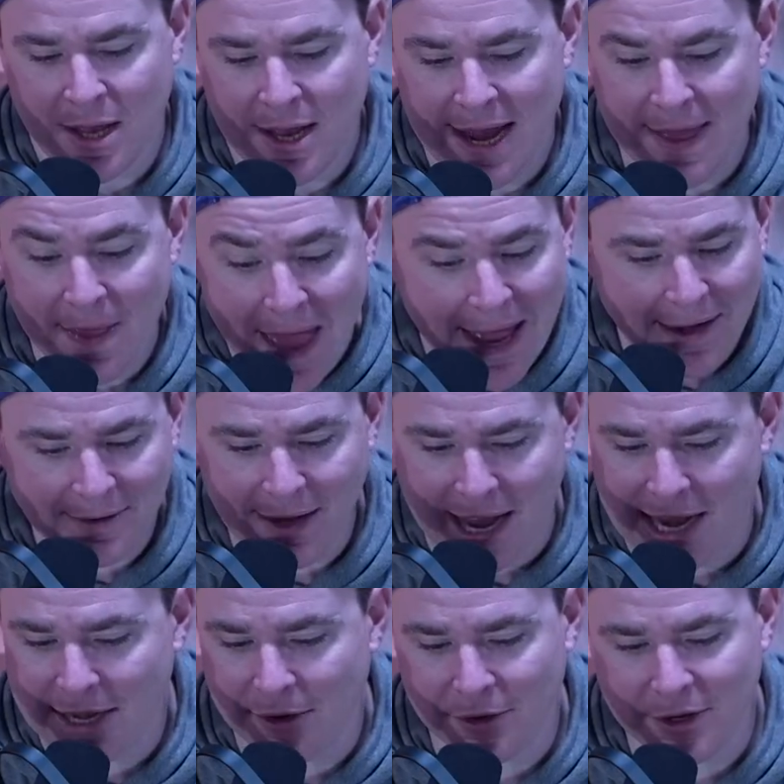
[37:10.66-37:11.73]
And then,
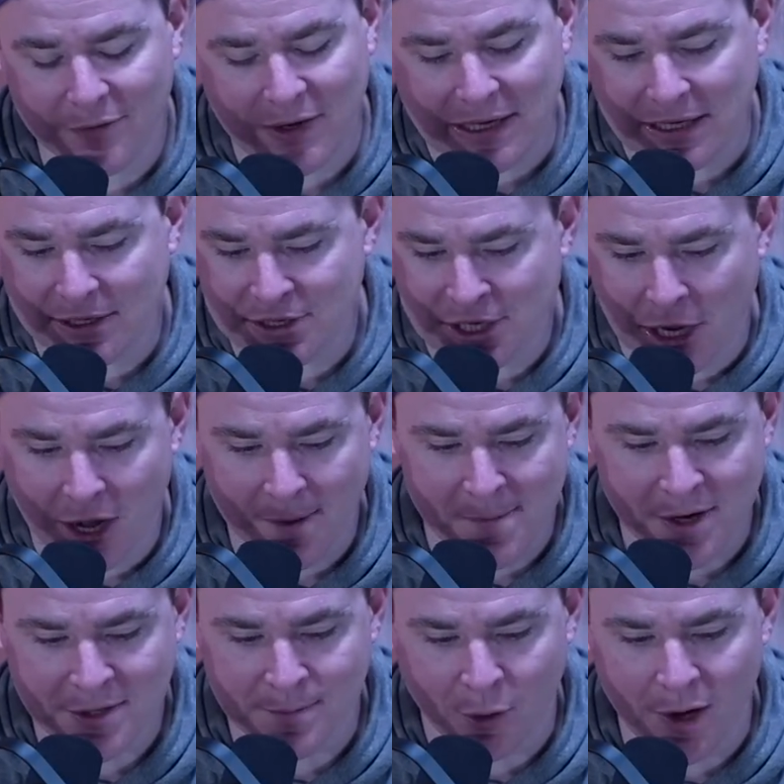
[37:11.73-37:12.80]
I don't even need to talk
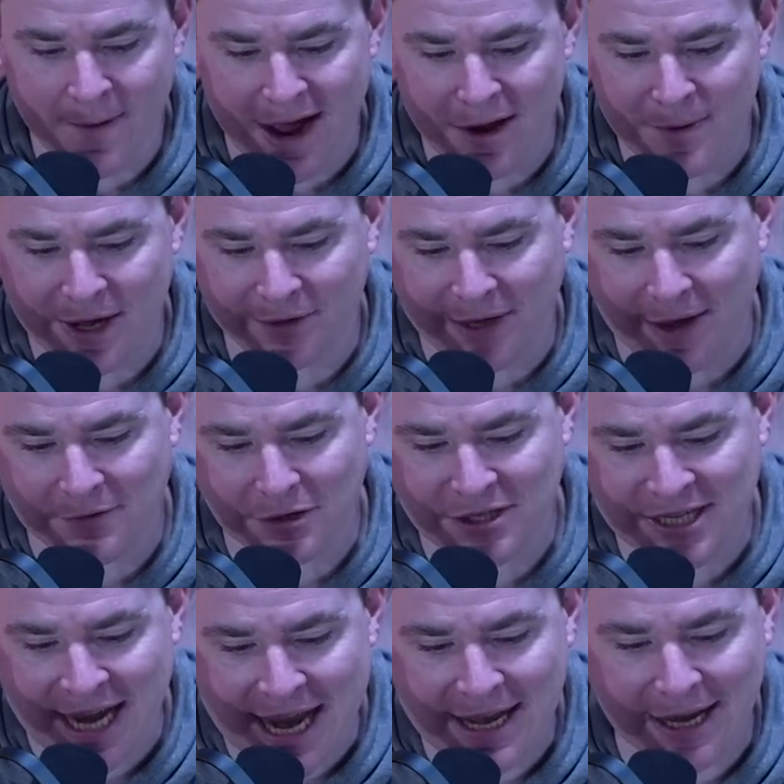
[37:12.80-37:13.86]
much more about it, because after
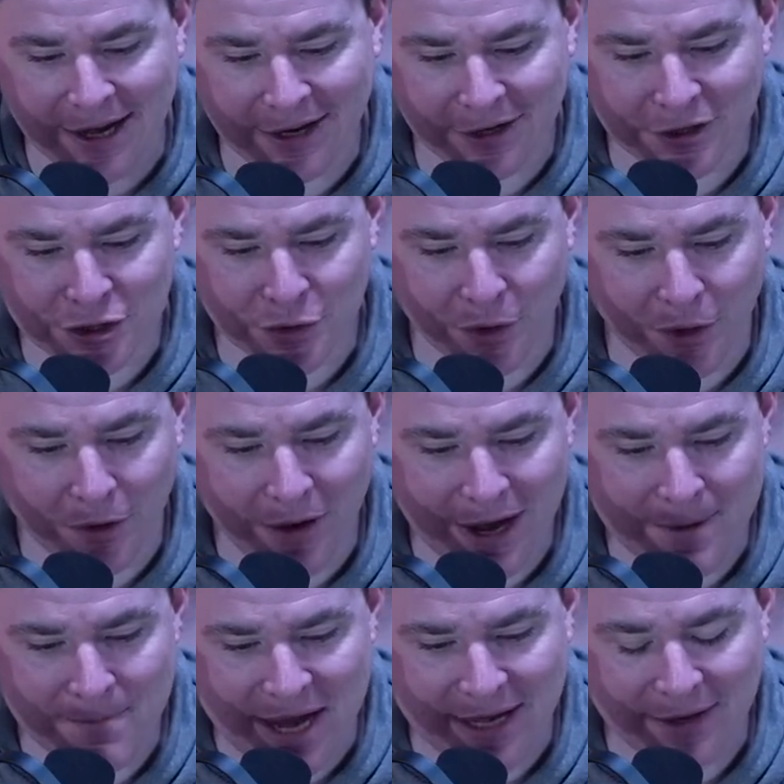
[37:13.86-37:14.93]
taking control
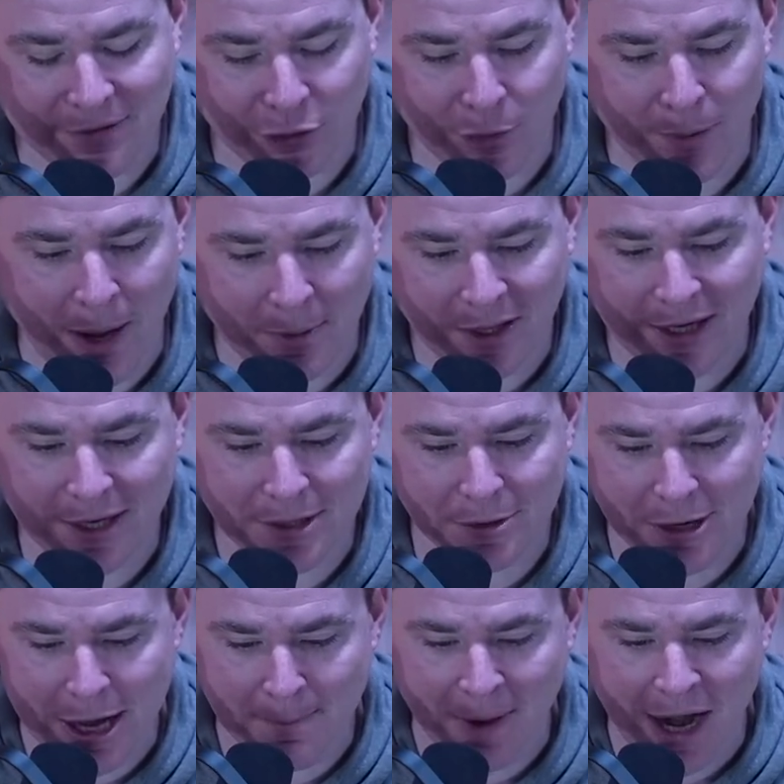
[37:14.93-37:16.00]
and making the Republic into
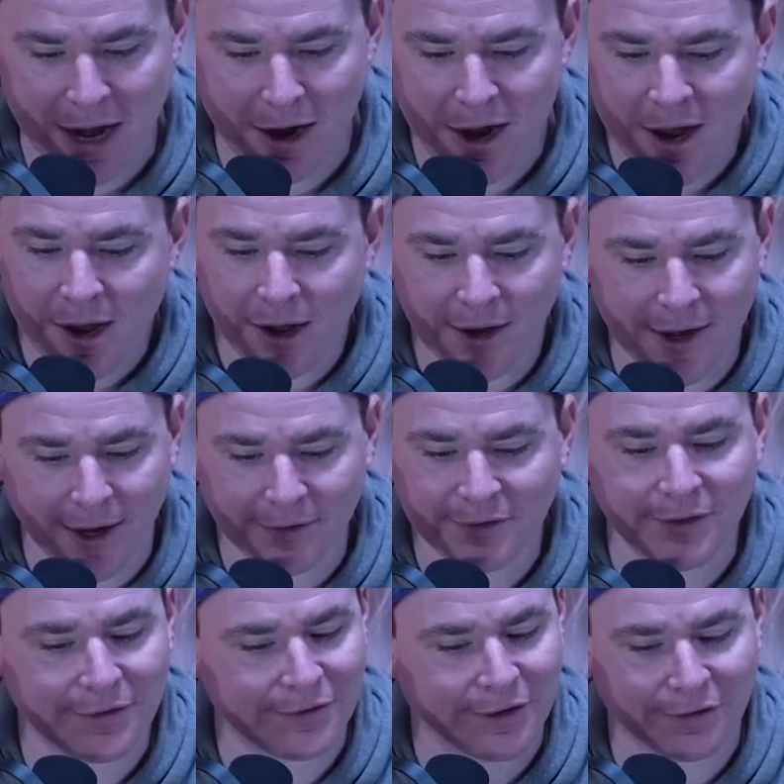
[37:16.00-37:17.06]
an empire,
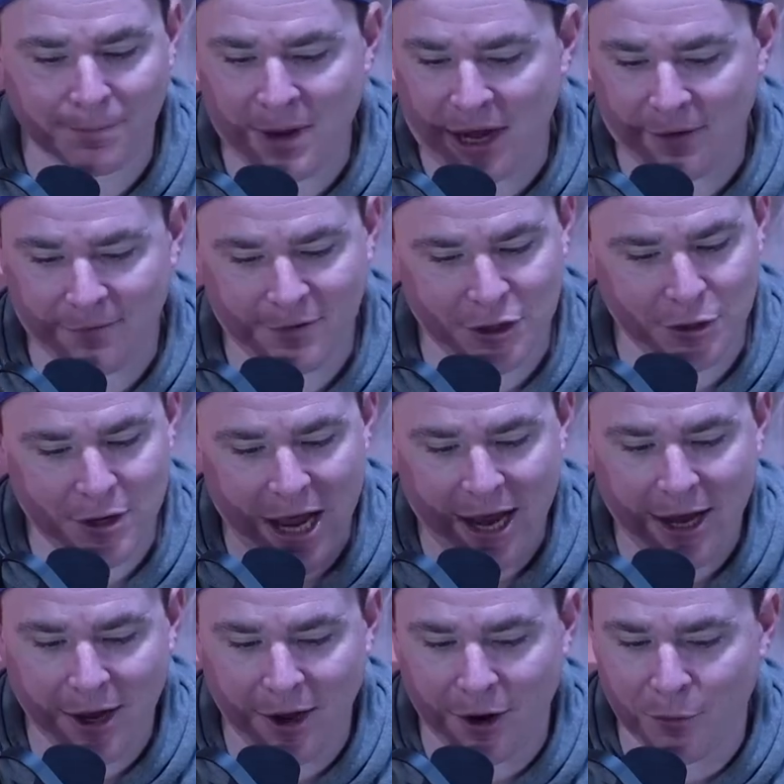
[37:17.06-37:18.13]
Augustus just made
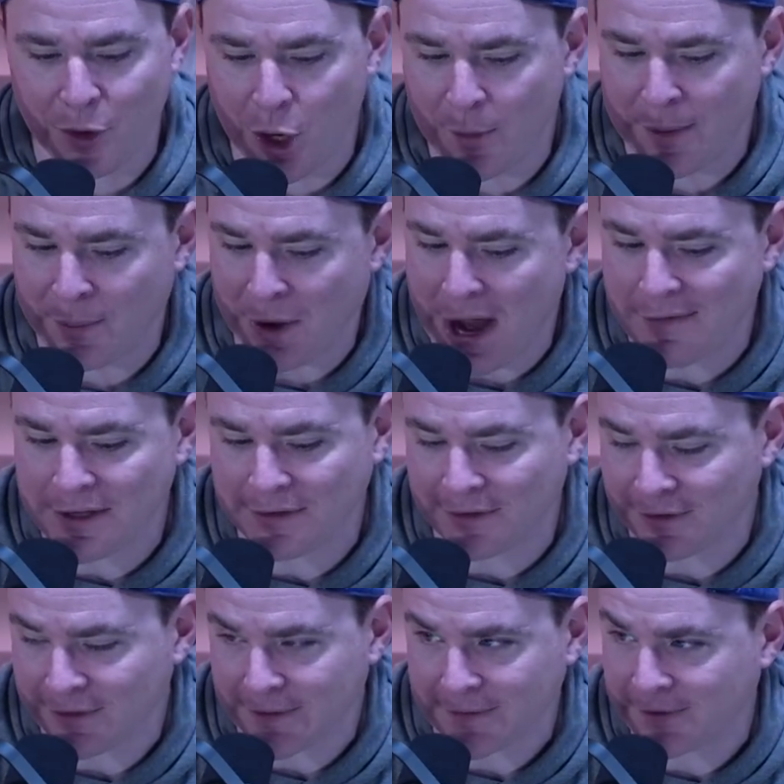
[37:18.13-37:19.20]
Judea a Roman province in
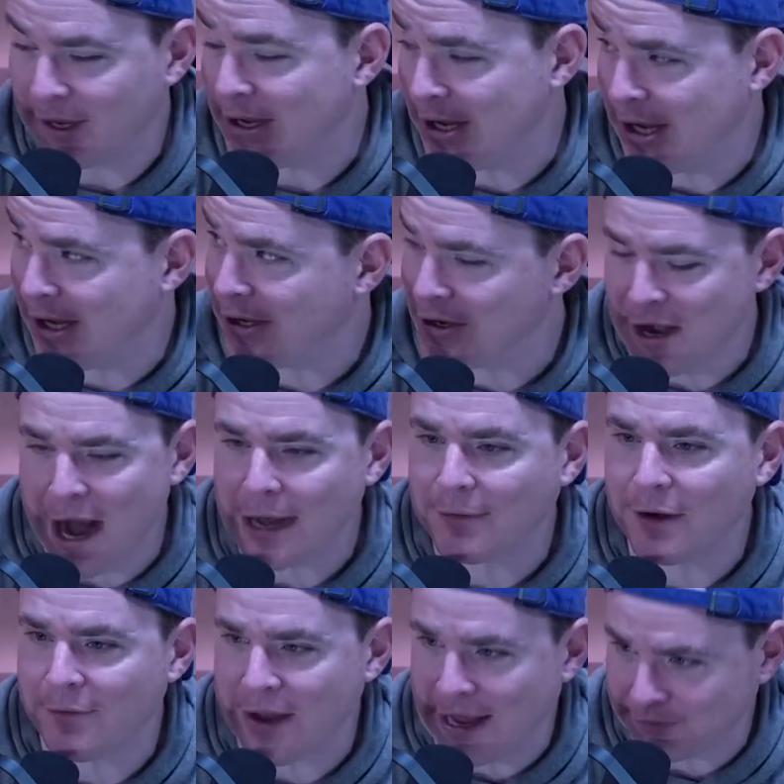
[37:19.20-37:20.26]
six A D. You're not
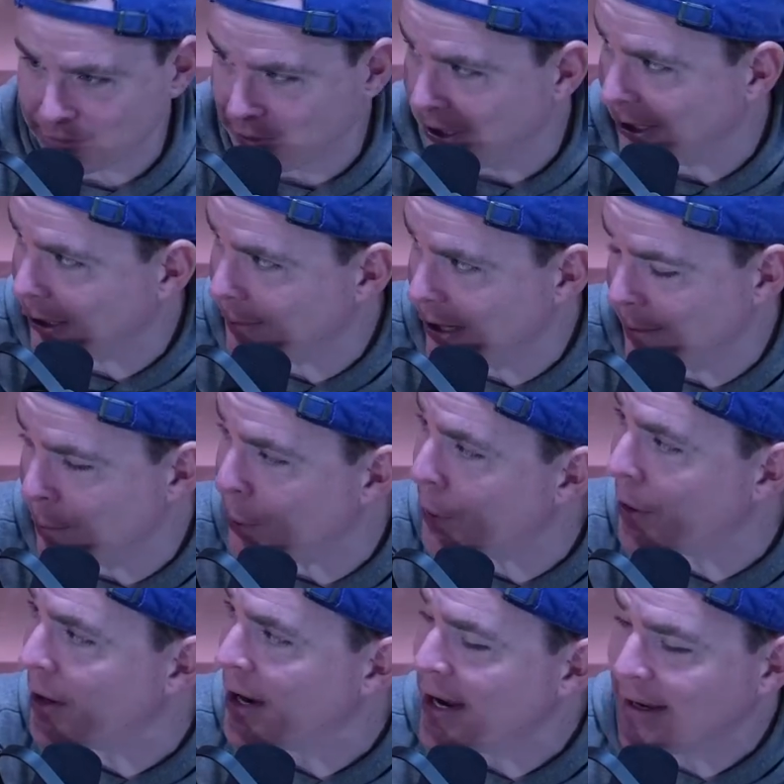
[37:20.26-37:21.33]
even a vassal kingdom
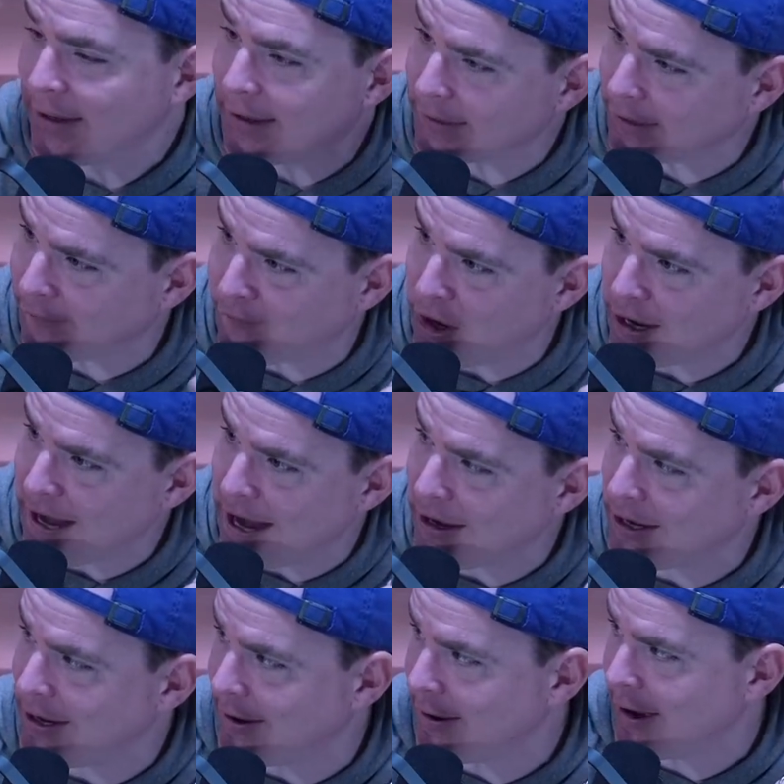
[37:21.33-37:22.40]
anymore. Get the fuck out of
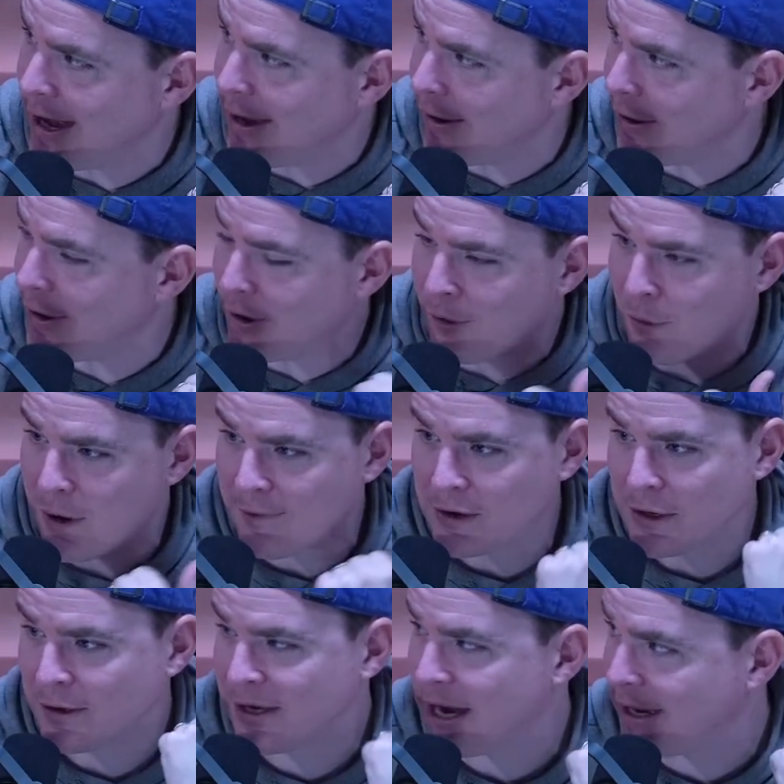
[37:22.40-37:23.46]
here, Herod, or whoever
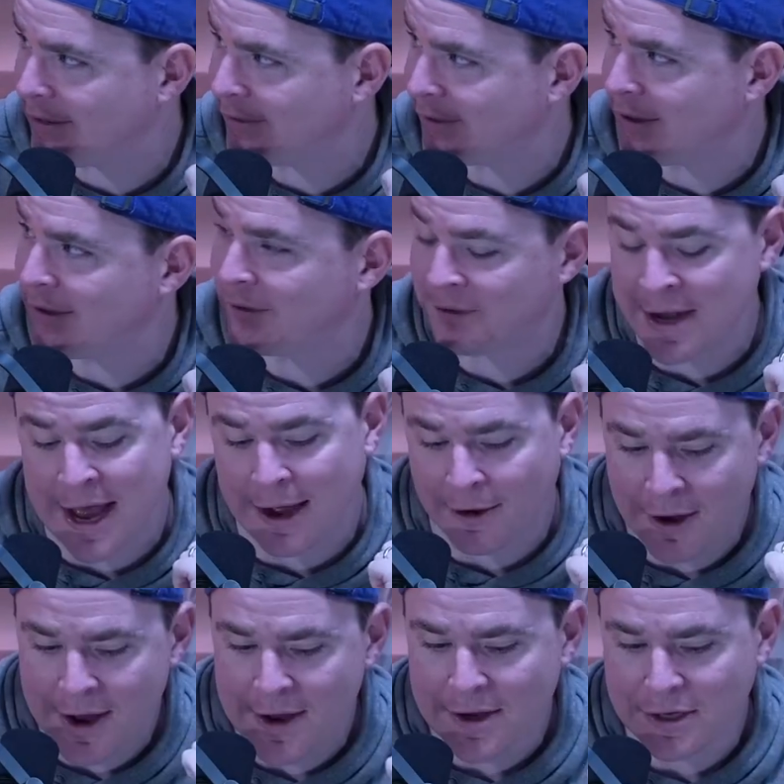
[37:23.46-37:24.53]
your dynasty is now.
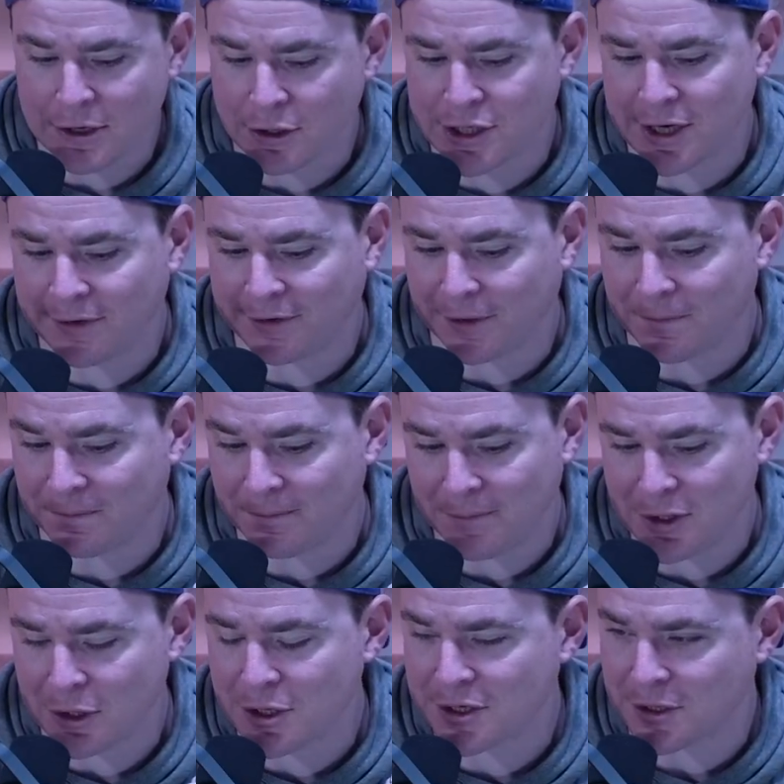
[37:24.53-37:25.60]
You're just a,
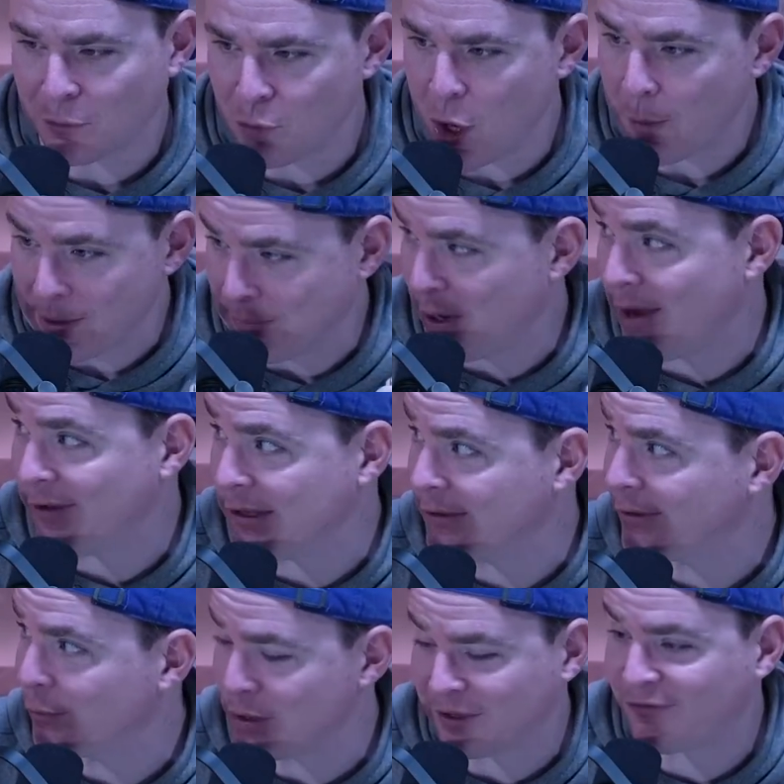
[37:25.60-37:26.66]
you're just a Roman
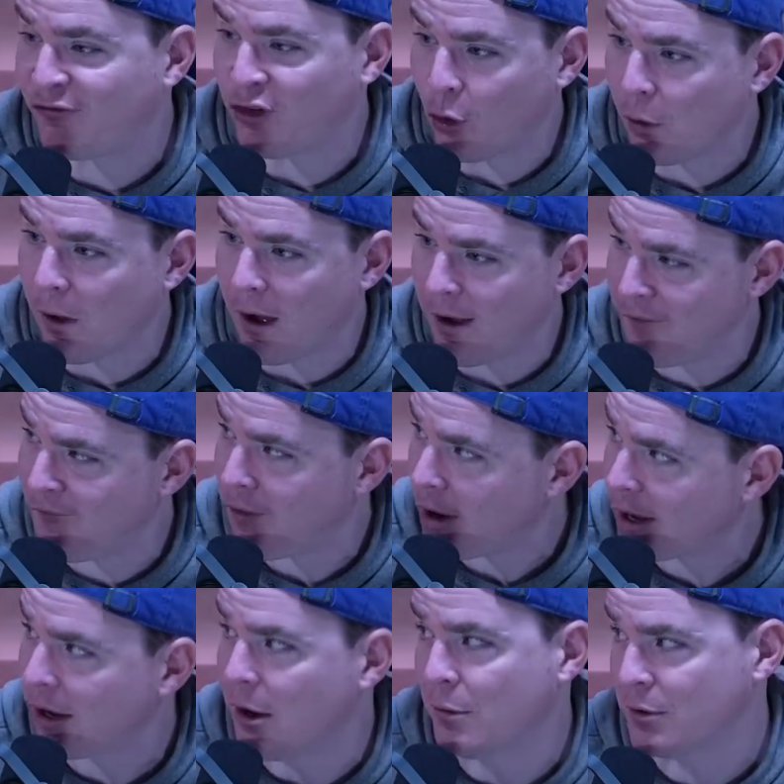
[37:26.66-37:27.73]
province. We full-on
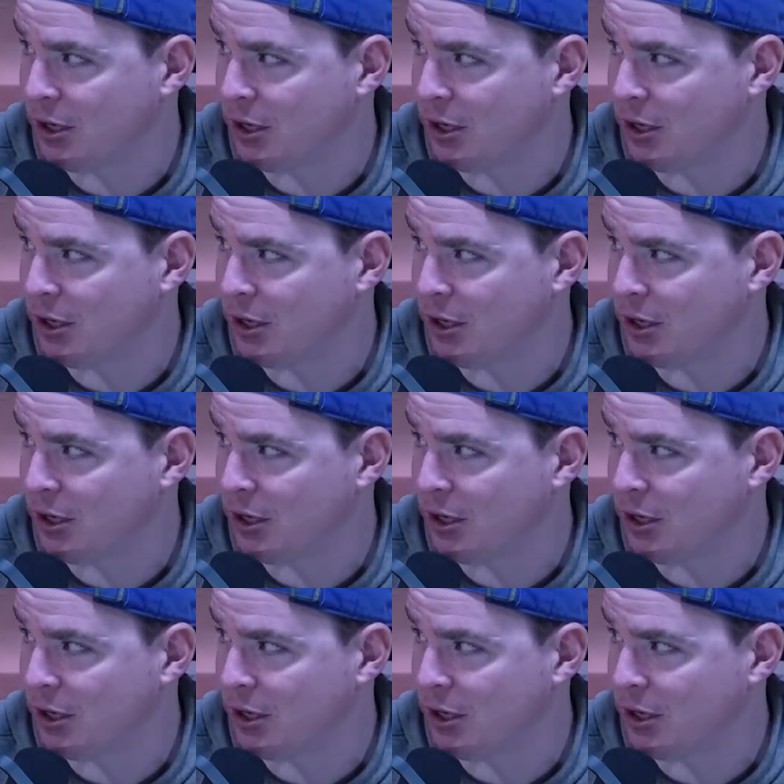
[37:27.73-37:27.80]
fucking own